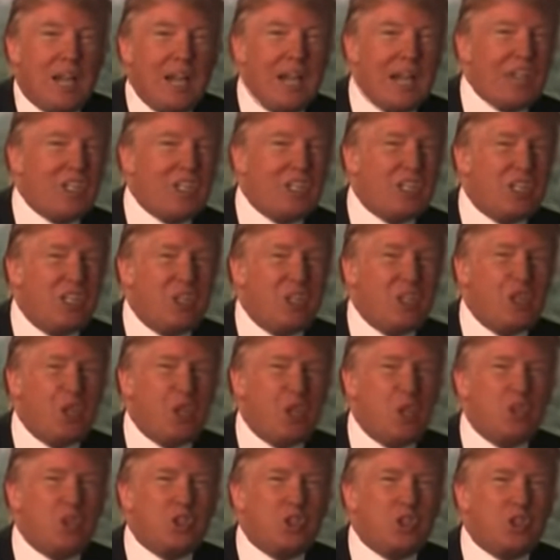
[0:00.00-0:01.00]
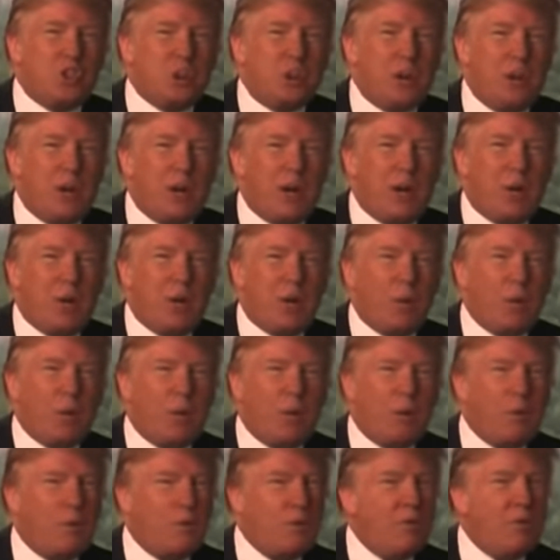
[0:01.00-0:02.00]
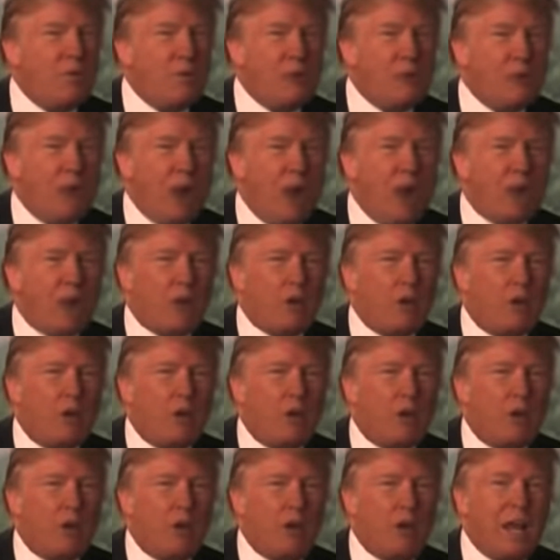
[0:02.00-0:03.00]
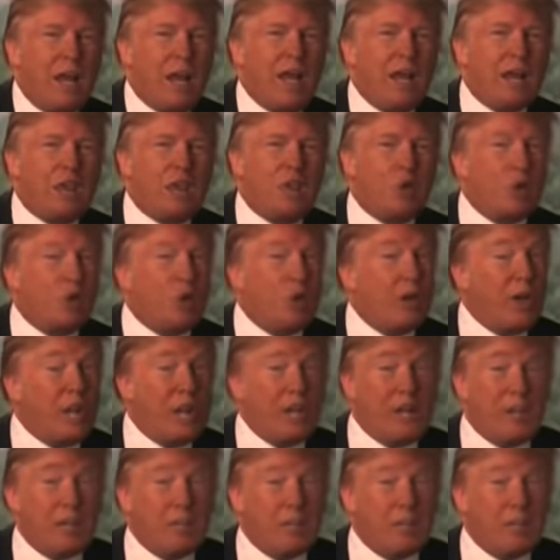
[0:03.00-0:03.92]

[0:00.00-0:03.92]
ACN uses a model with a proven track record, and it's creating